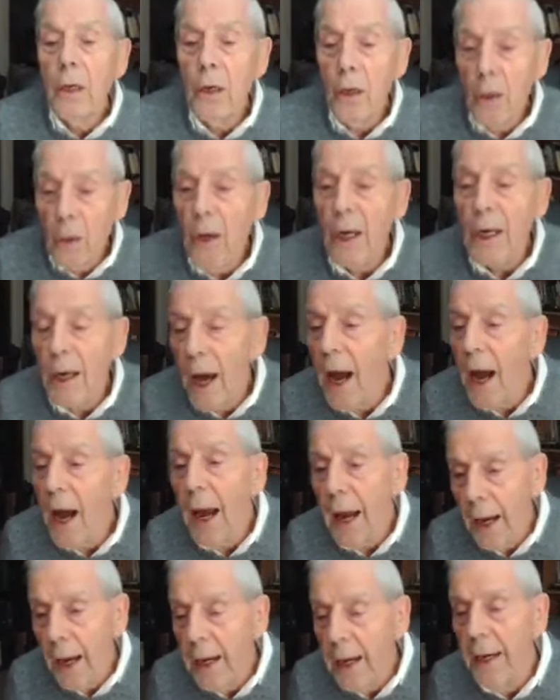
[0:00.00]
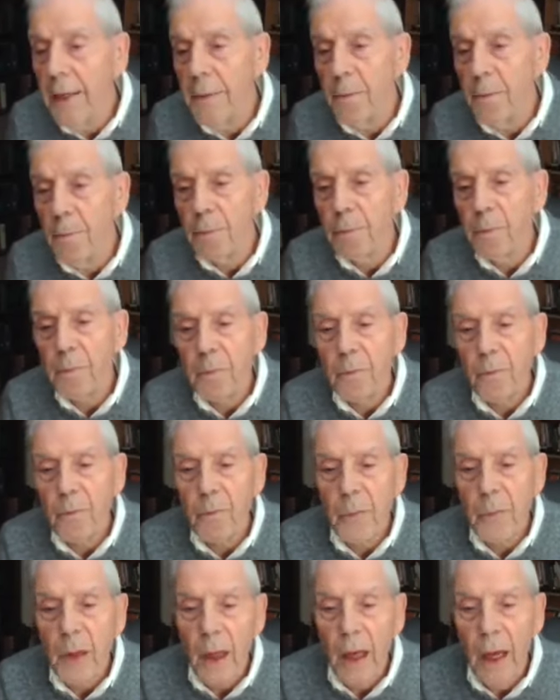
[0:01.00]
You and I
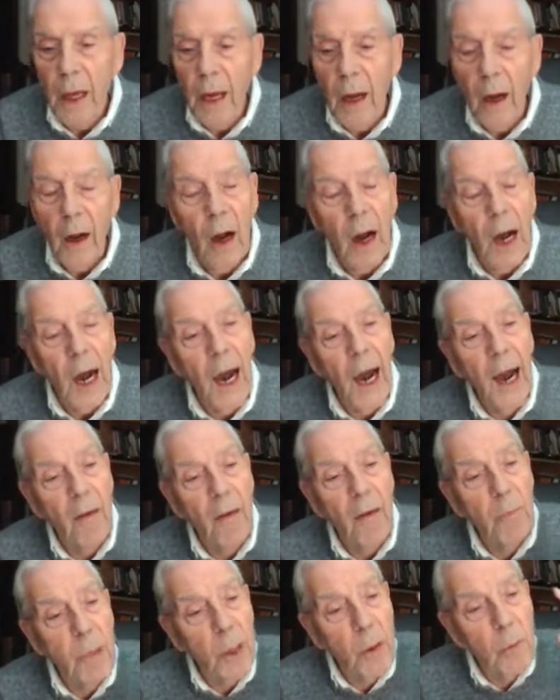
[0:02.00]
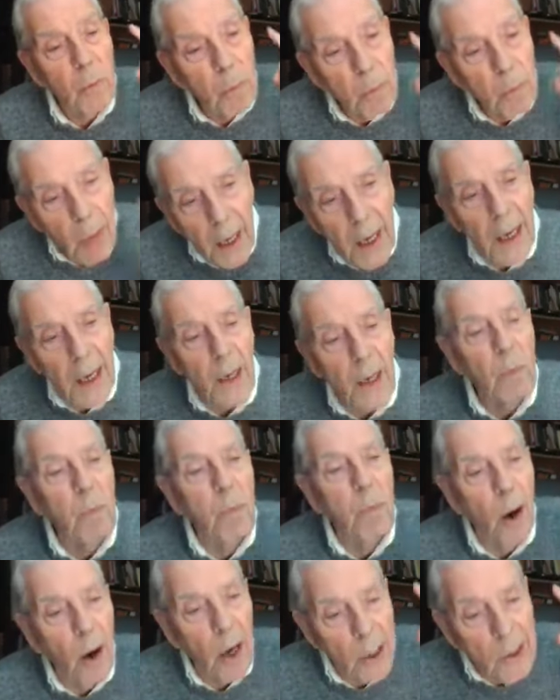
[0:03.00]
have been
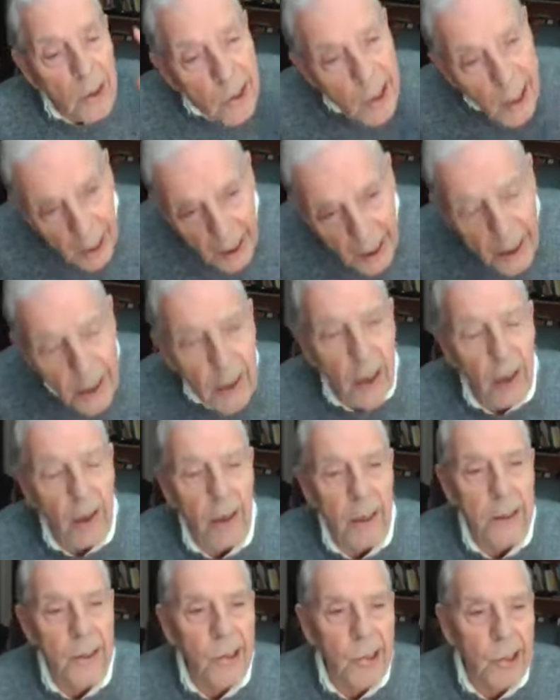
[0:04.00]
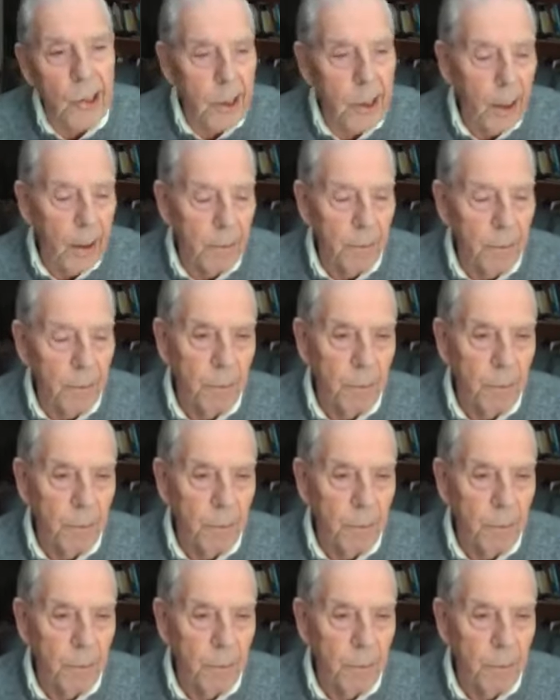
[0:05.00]
made partakers